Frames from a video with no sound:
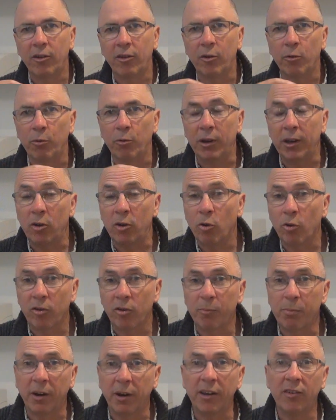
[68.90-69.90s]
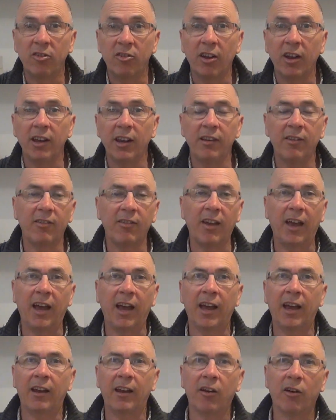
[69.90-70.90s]
that are in your spreadsheets,
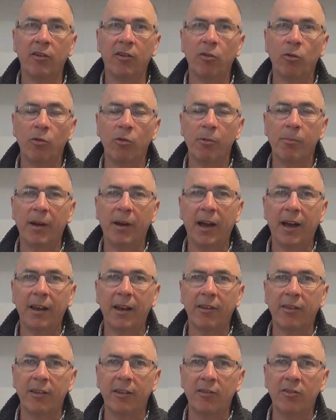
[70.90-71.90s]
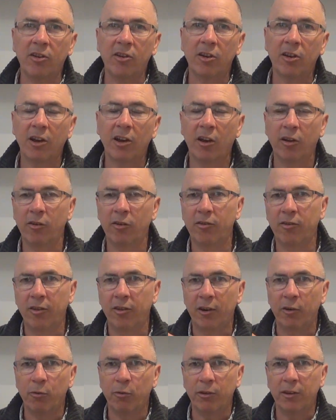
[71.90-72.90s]
and I talk about the geocodes
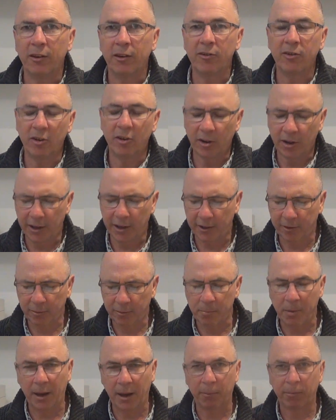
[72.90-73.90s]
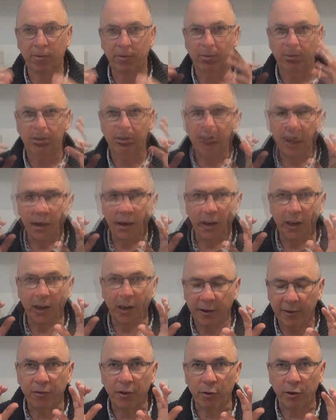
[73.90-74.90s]
that are in the GIS maps, and
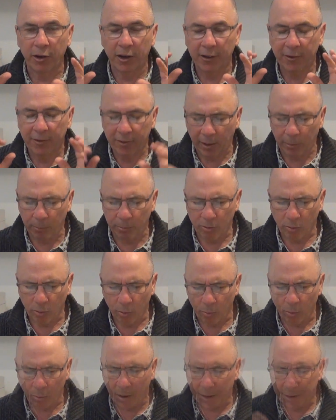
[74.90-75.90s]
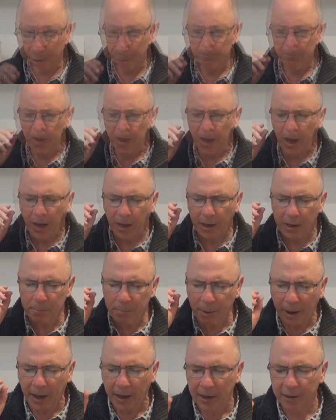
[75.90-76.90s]
in a very conceptual way.
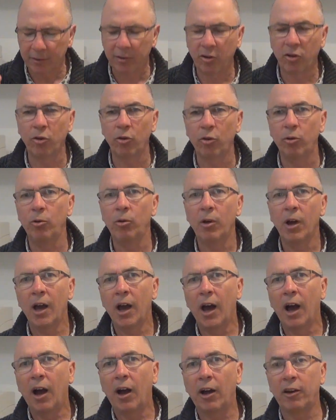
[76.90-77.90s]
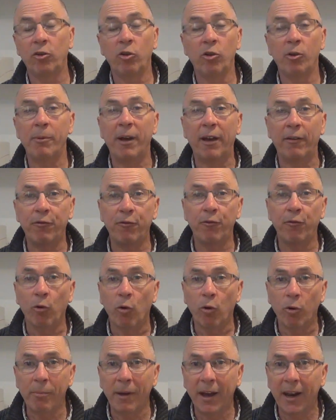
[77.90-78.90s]
In part two, I talk about
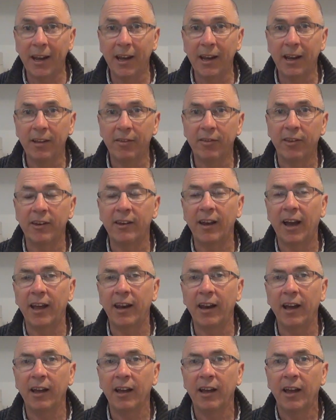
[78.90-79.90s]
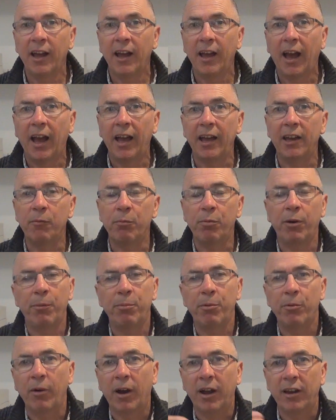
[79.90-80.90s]
formatting the data in
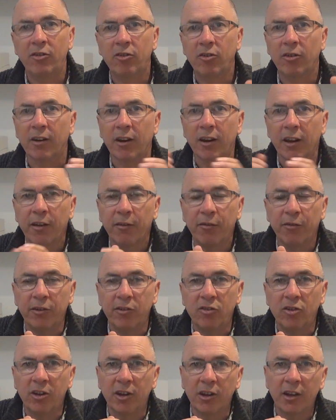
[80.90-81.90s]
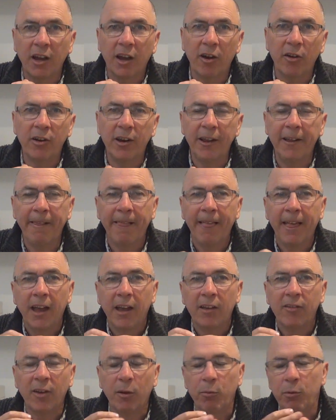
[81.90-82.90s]
preparation for geocoding.
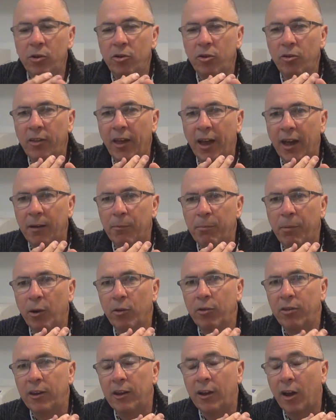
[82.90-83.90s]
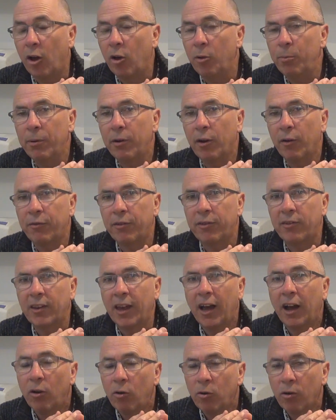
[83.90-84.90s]
So we do that both in OpenOffice
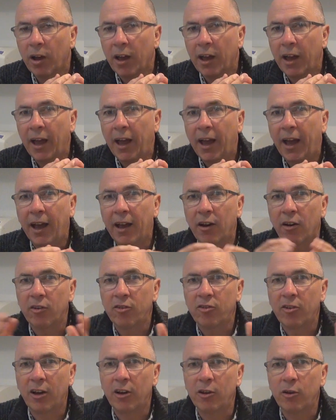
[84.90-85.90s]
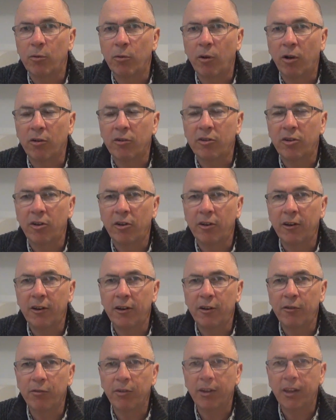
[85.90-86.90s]
Calc, and I show you
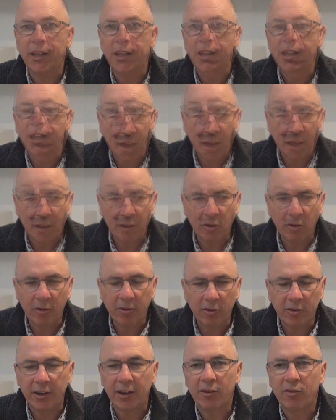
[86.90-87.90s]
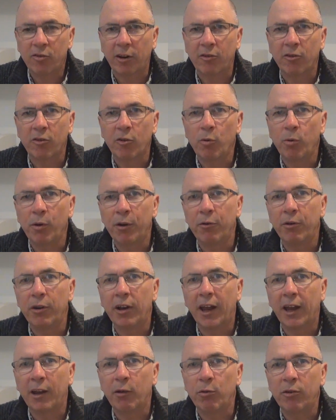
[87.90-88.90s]
alternatively using structured query
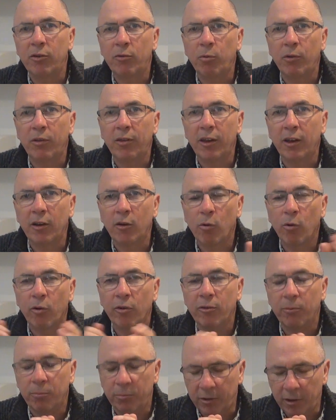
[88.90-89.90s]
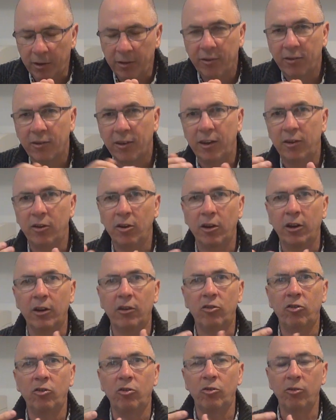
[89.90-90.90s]
language within Quantum GIS, and you
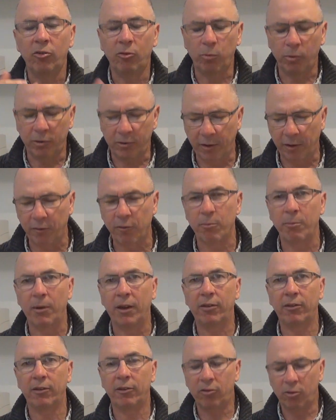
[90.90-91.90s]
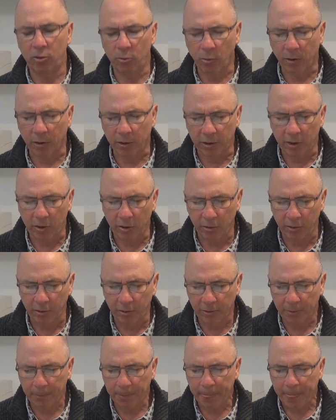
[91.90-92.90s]
can choose whichever method you want to
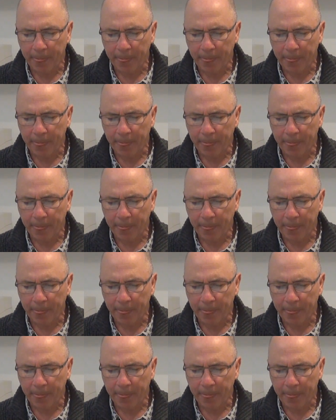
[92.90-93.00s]
use.